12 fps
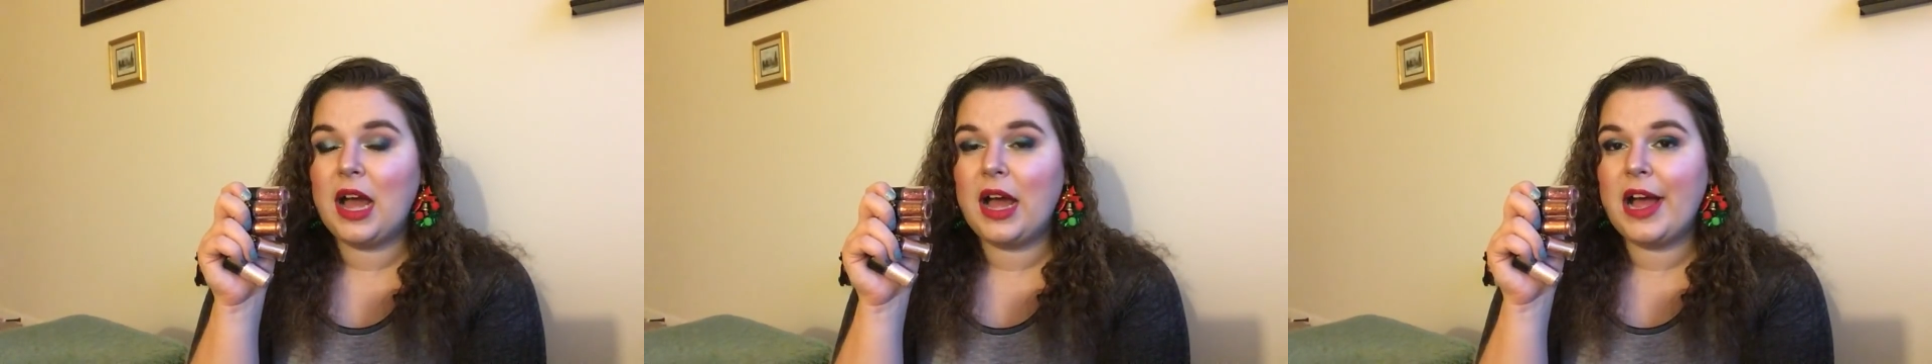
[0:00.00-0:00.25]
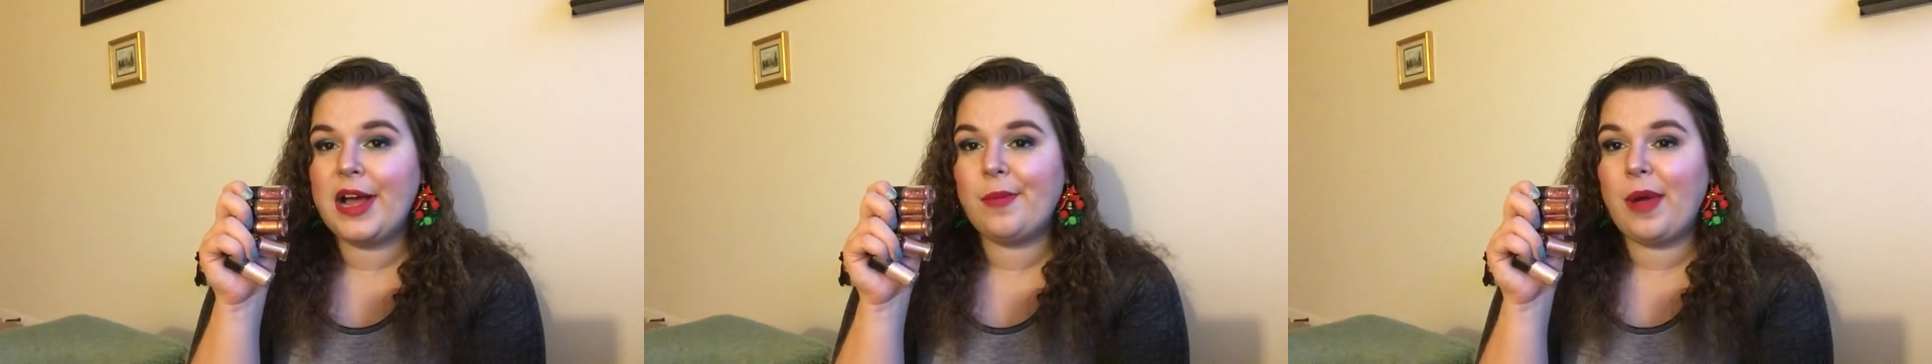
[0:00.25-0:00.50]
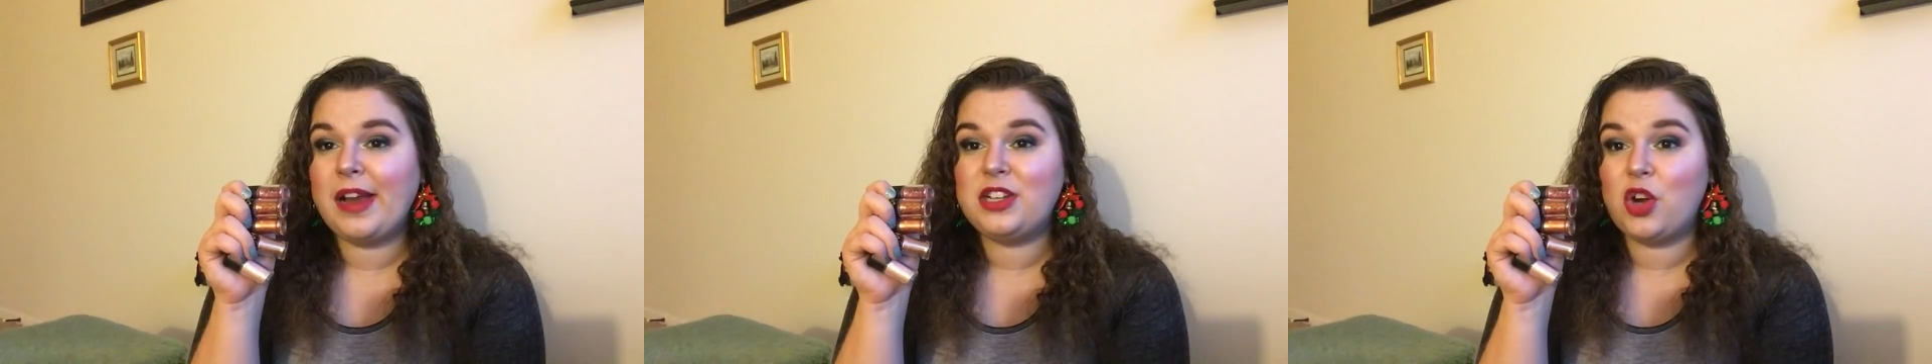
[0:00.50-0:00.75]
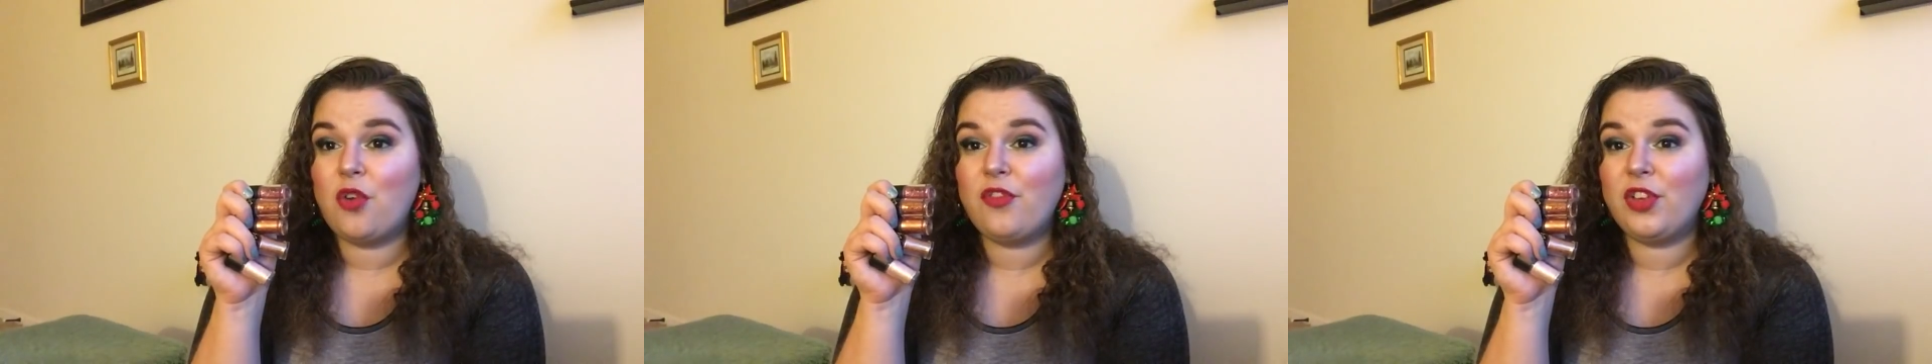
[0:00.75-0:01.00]
I
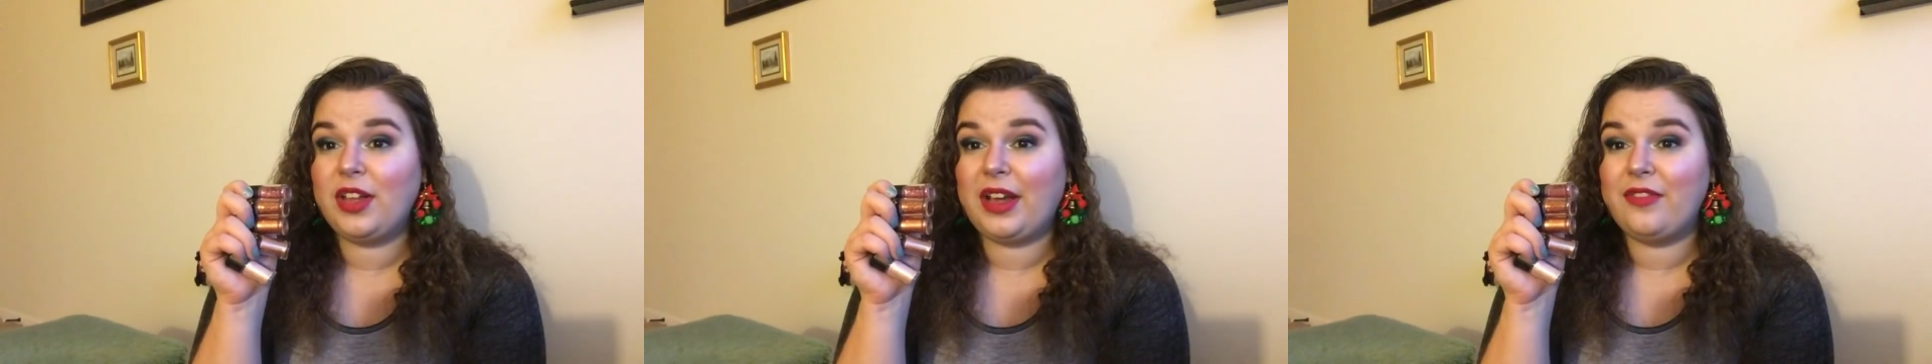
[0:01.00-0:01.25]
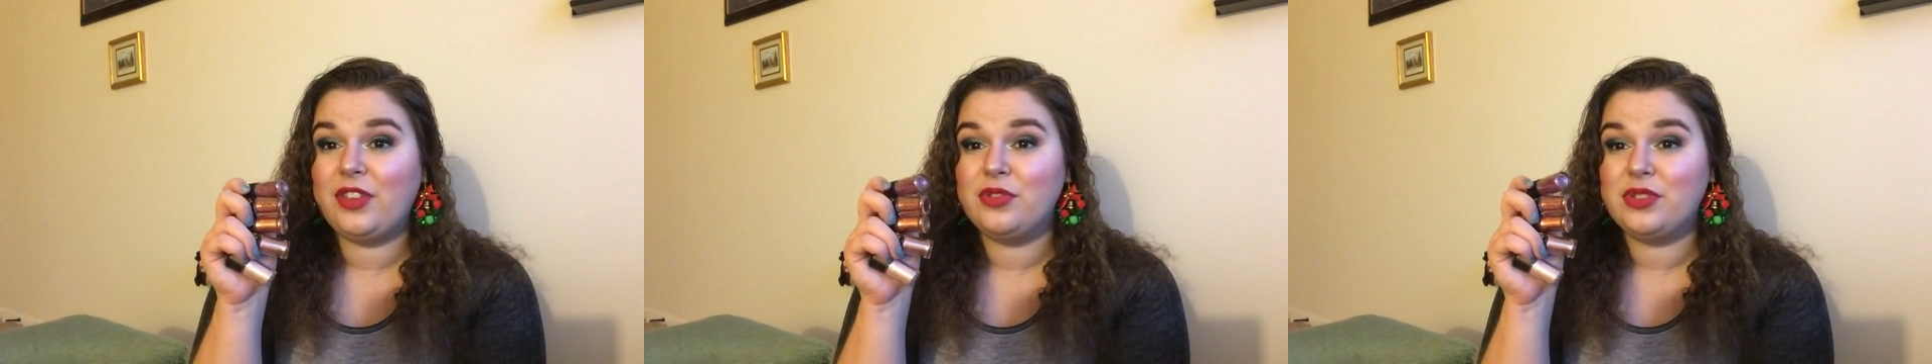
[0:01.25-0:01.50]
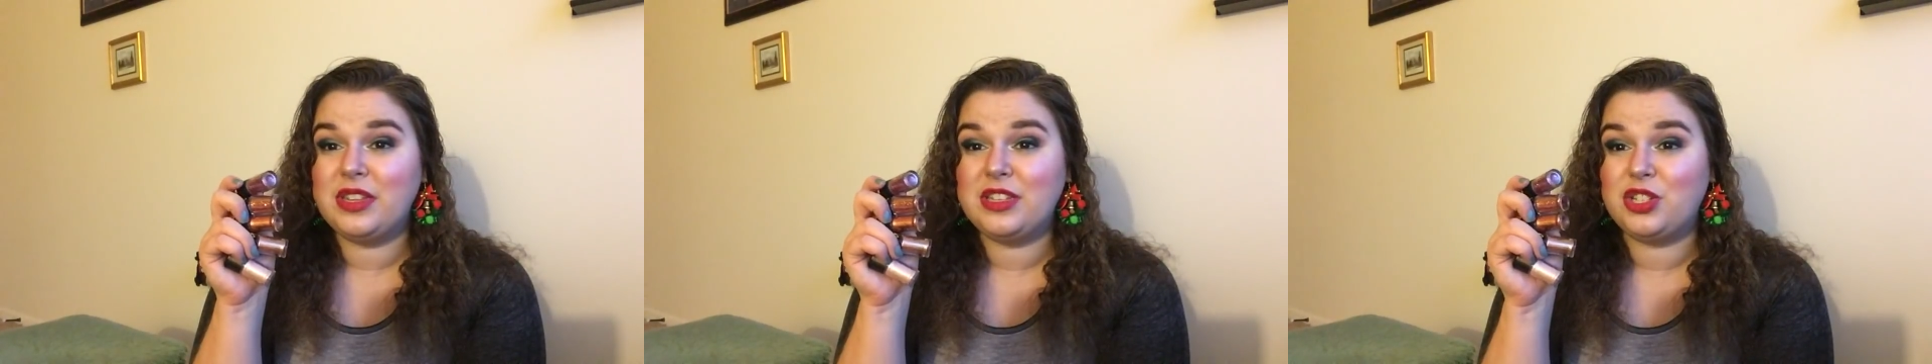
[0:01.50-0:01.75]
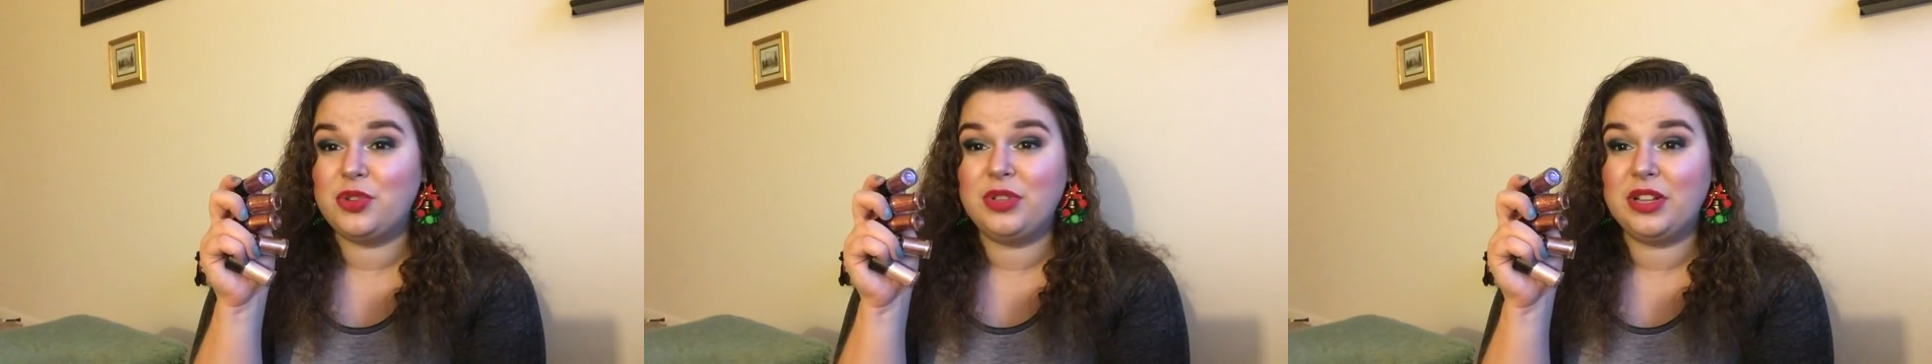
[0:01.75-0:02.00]
don't feel like I've used
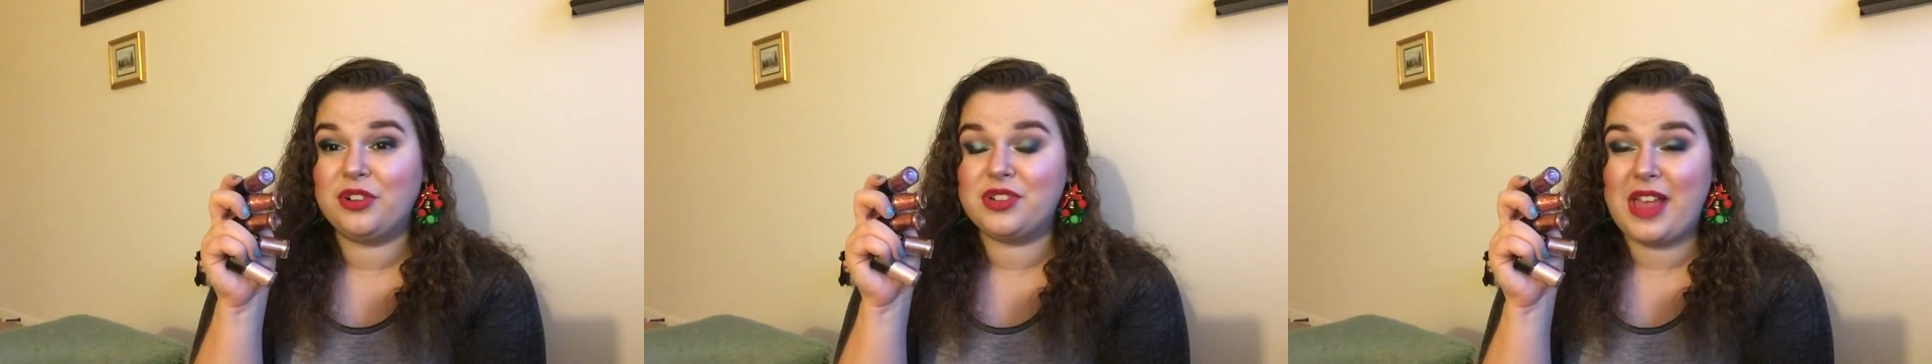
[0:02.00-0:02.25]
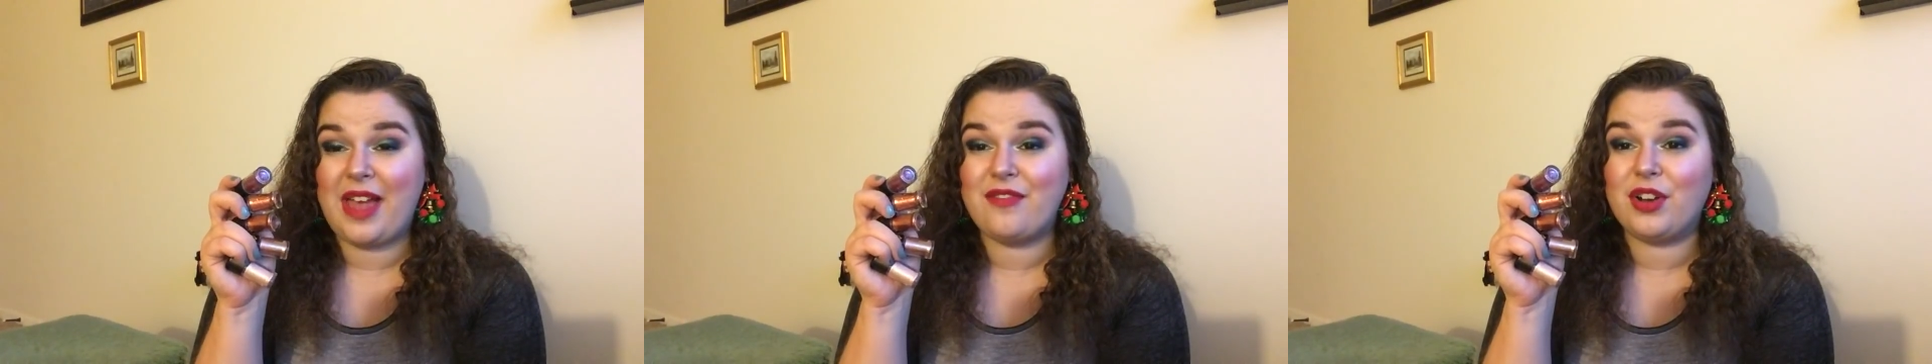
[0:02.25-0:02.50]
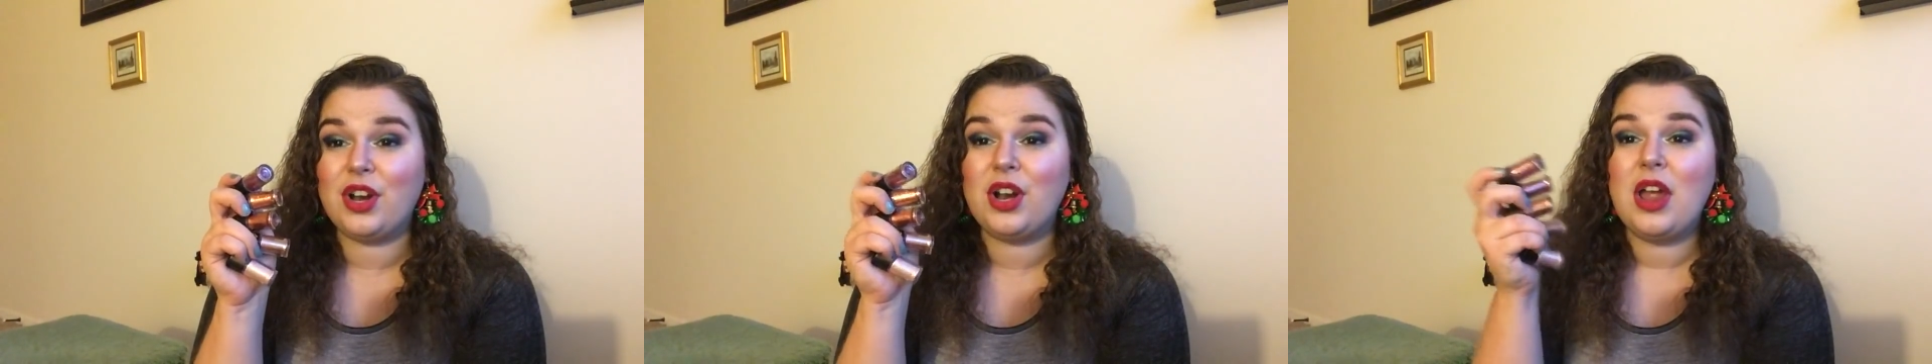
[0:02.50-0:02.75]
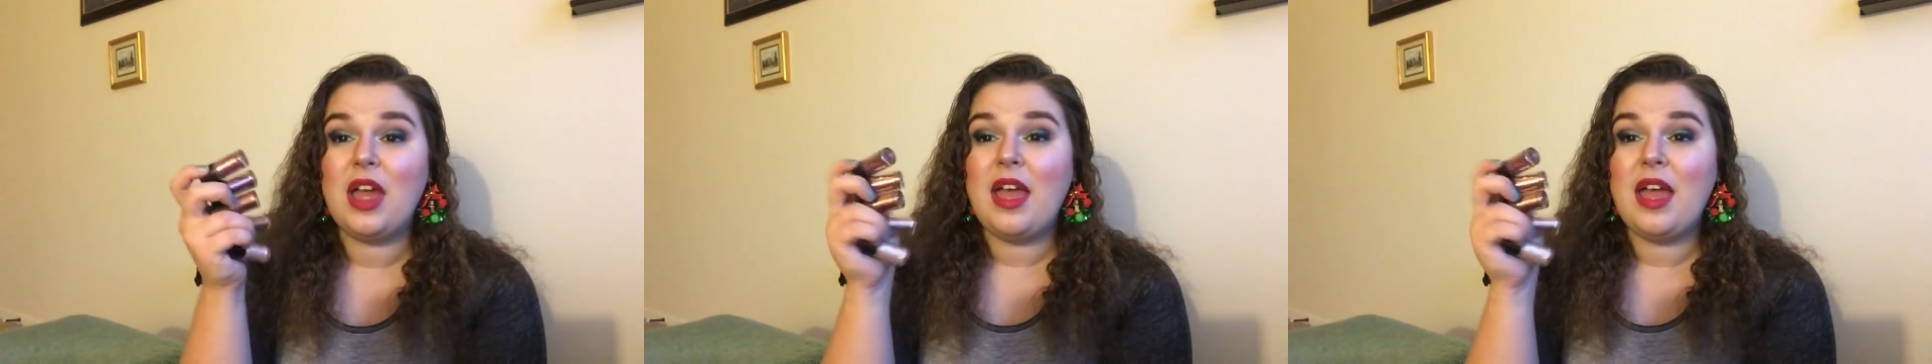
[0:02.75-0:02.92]
these two glitters ever.